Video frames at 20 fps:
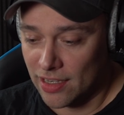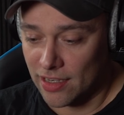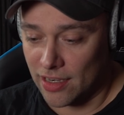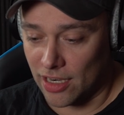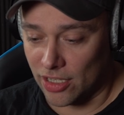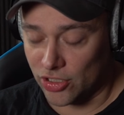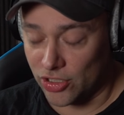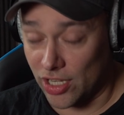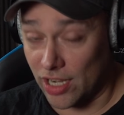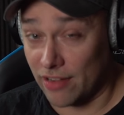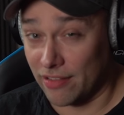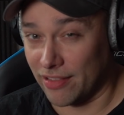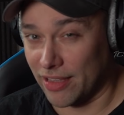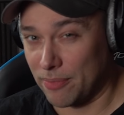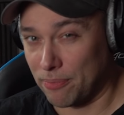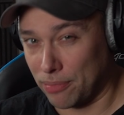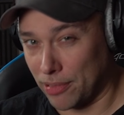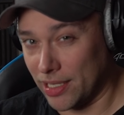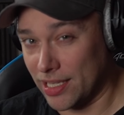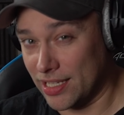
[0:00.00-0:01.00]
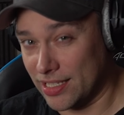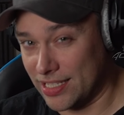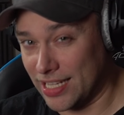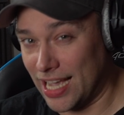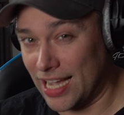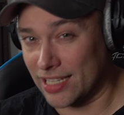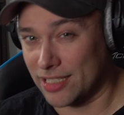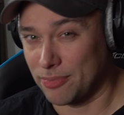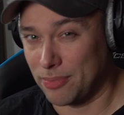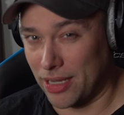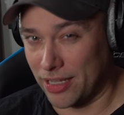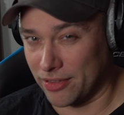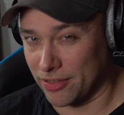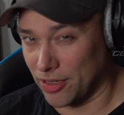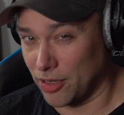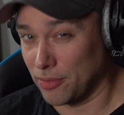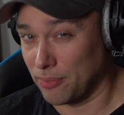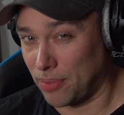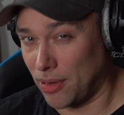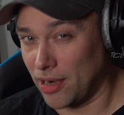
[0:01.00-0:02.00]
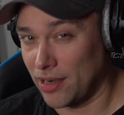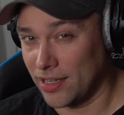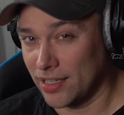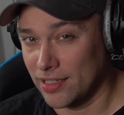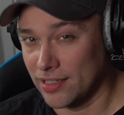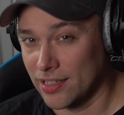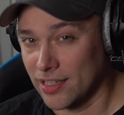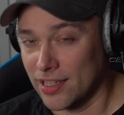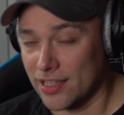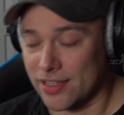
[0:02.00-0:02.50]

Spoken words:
are generally pretty attacked by their own party.